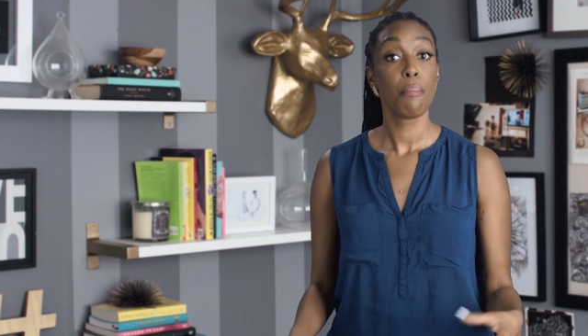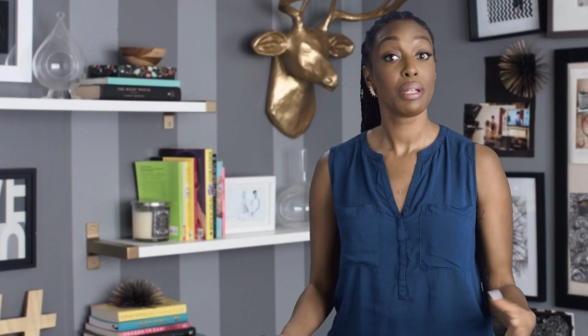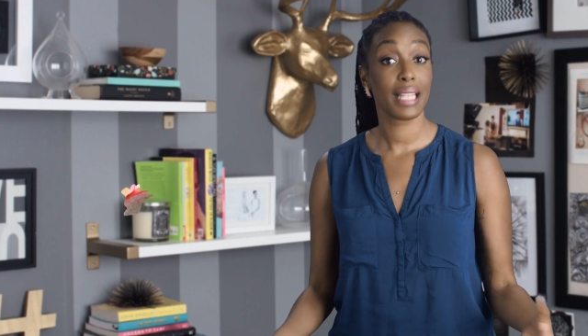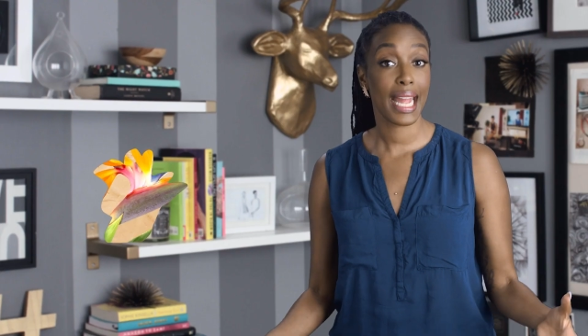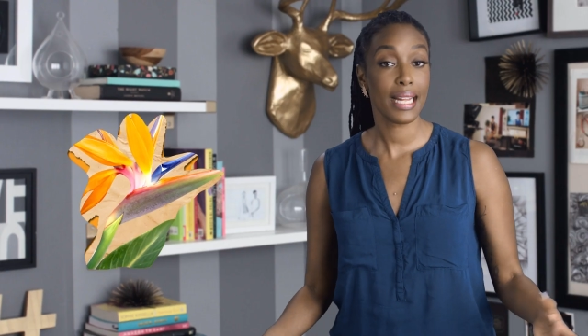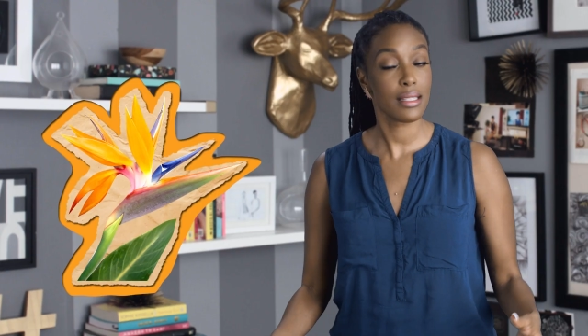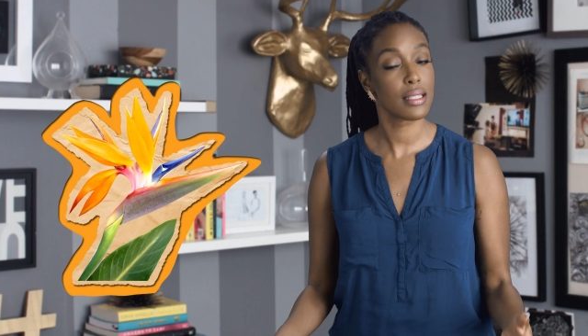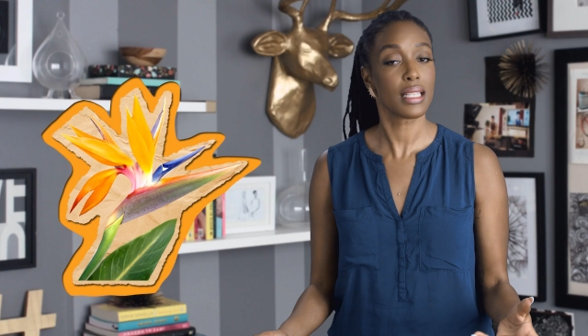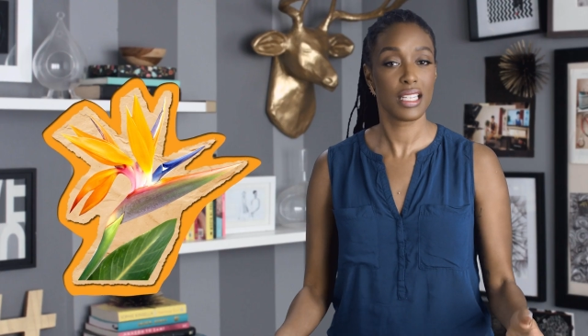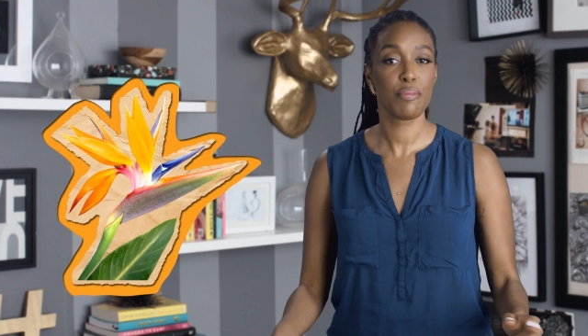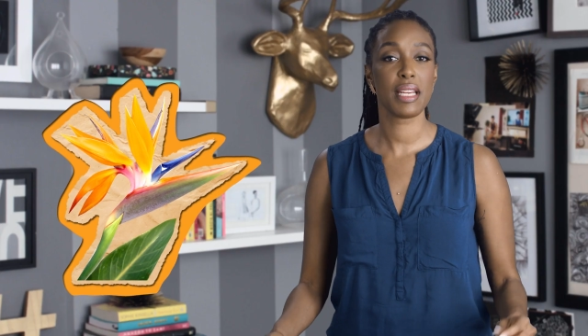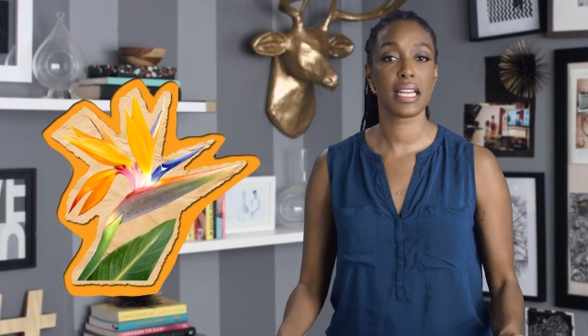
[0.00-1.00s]
Plants
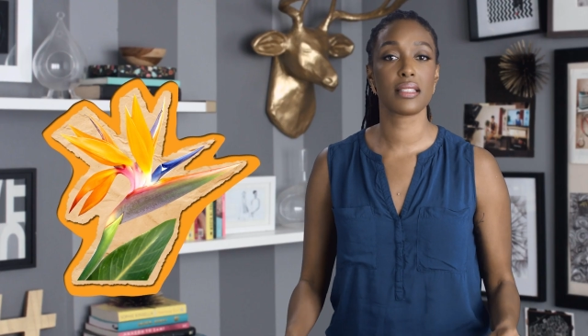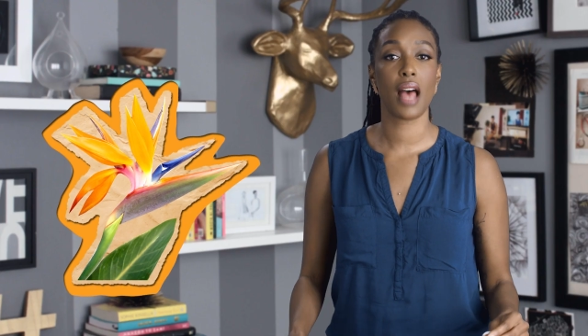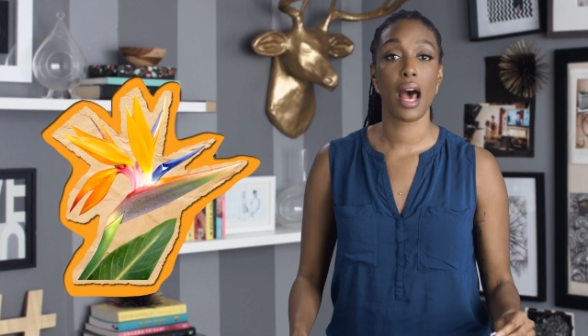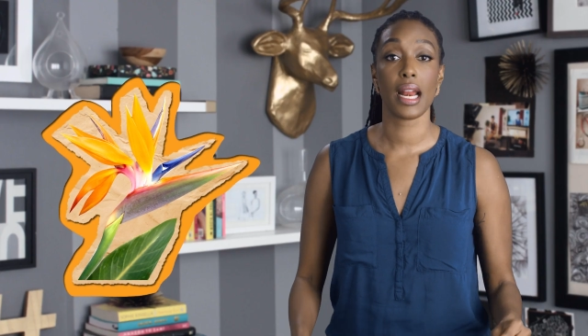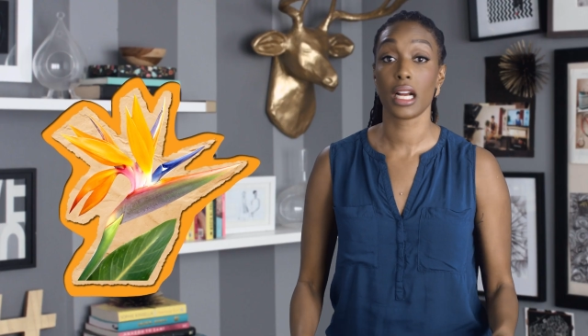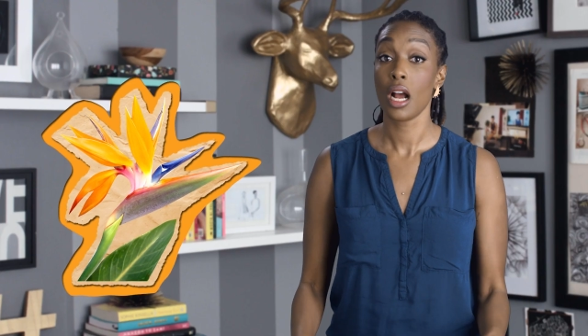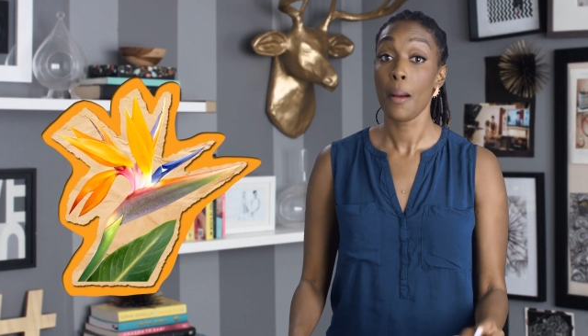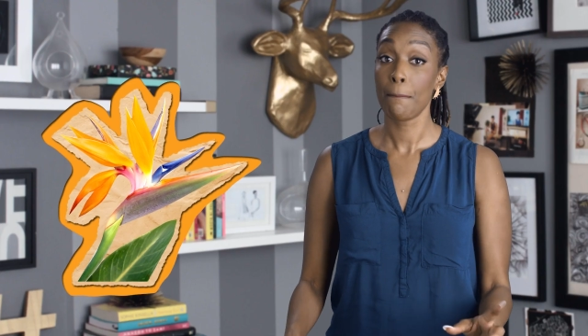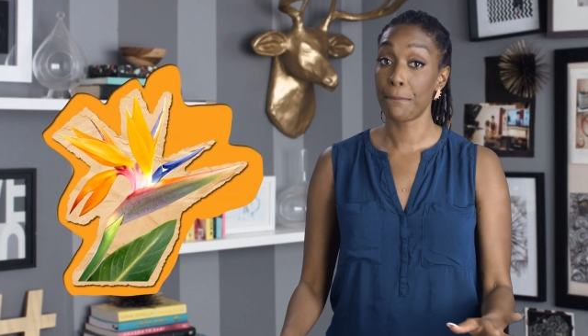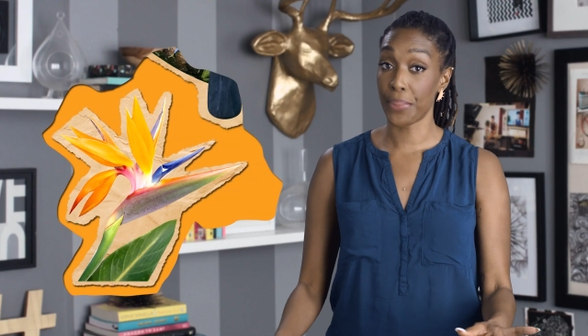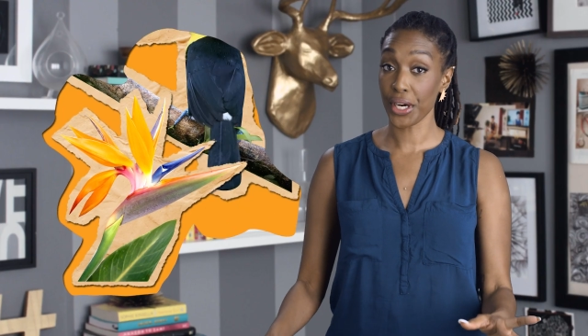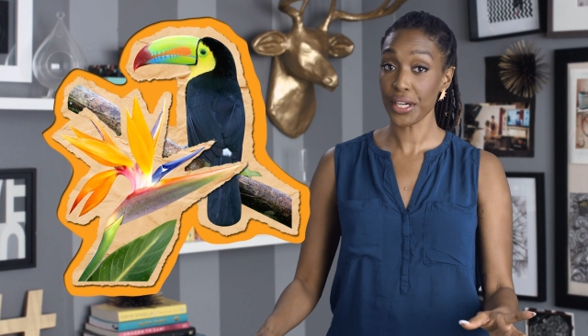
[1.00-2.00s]
can be exotic.
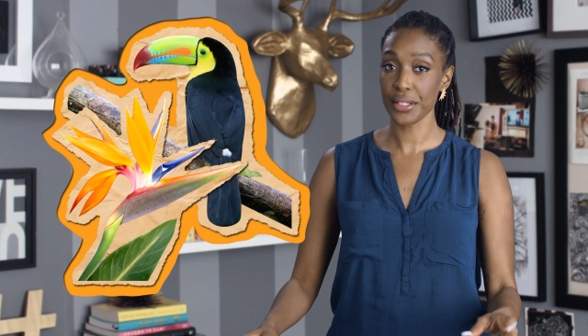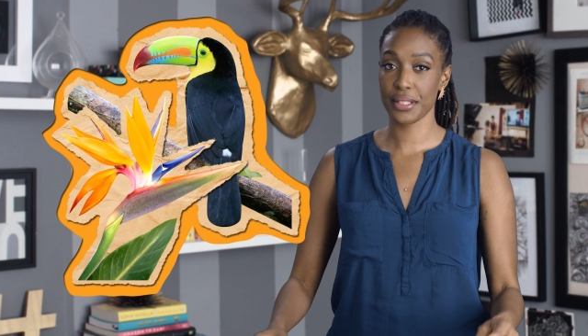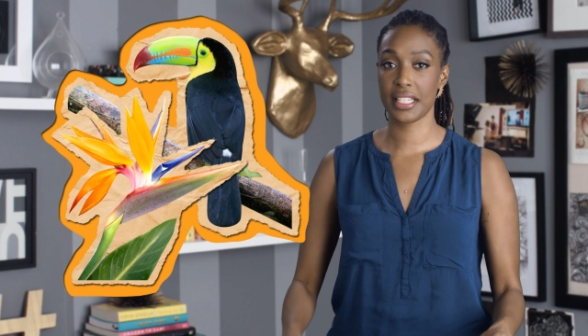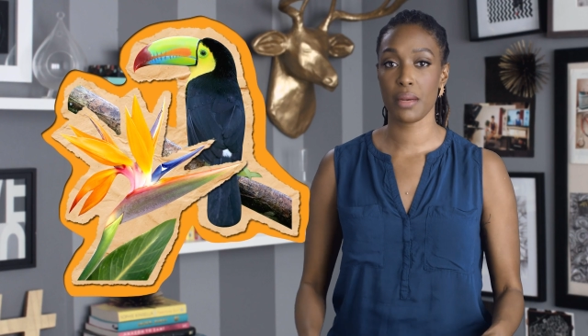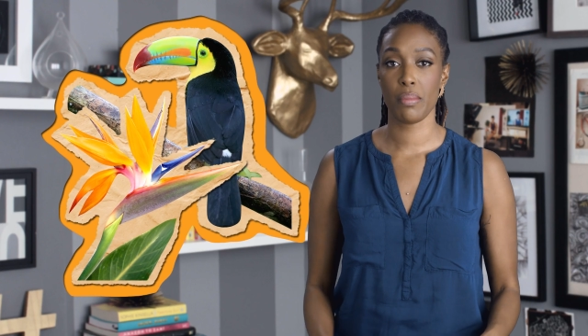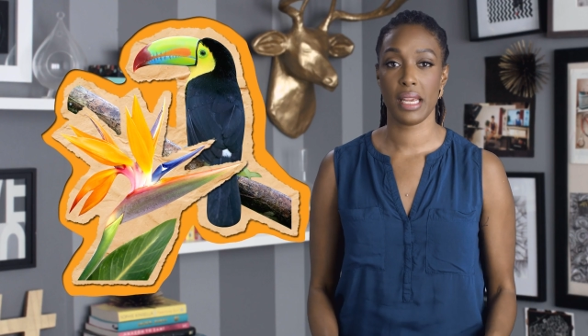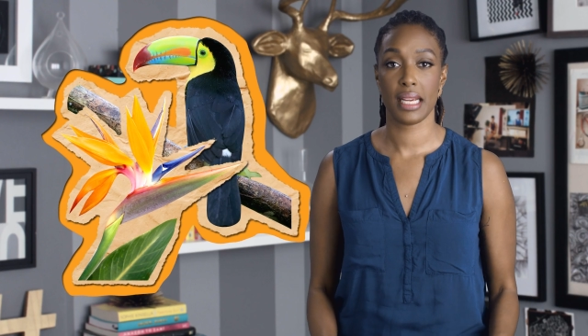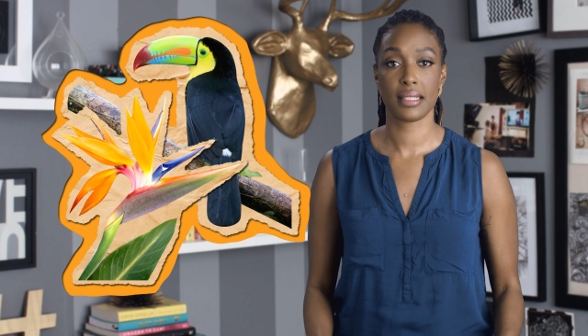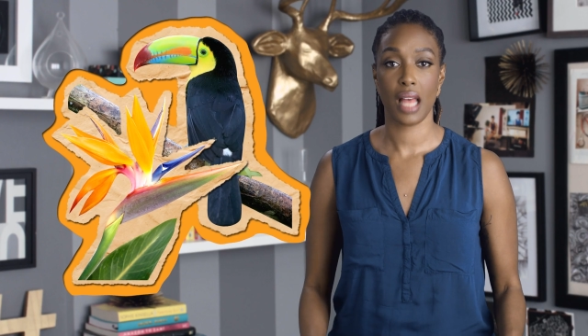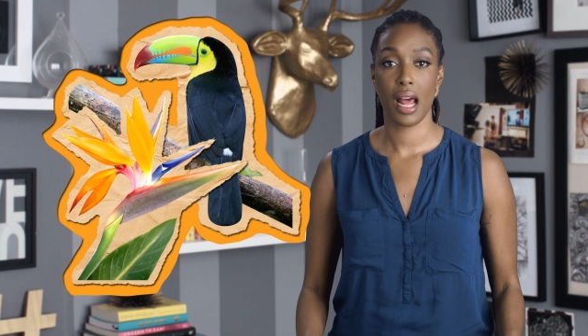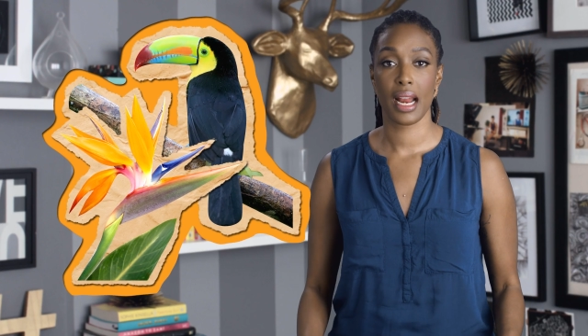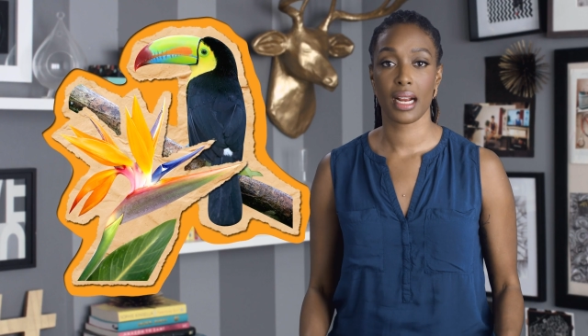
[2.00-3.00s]
Birds can be
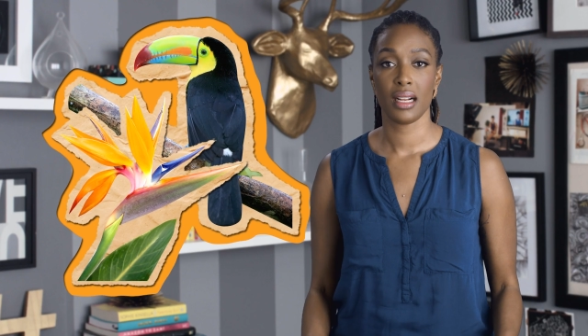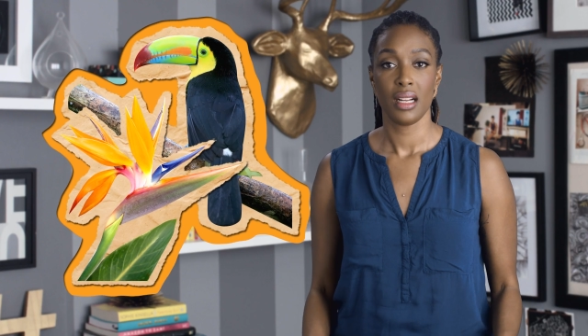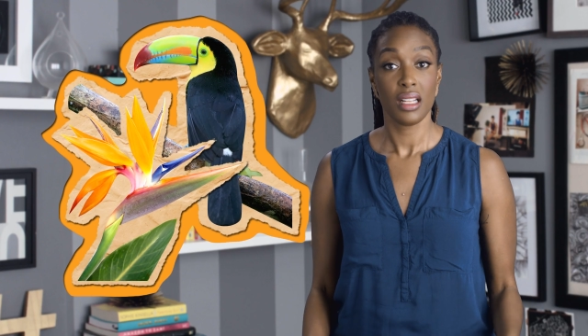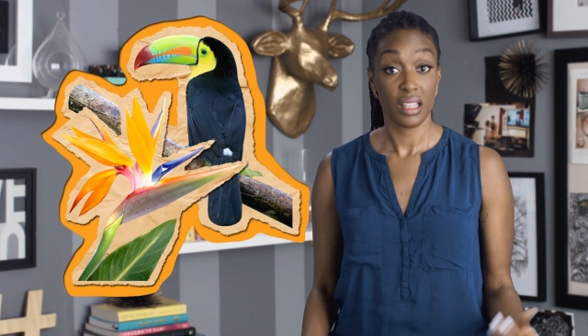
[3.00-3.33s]
exotic.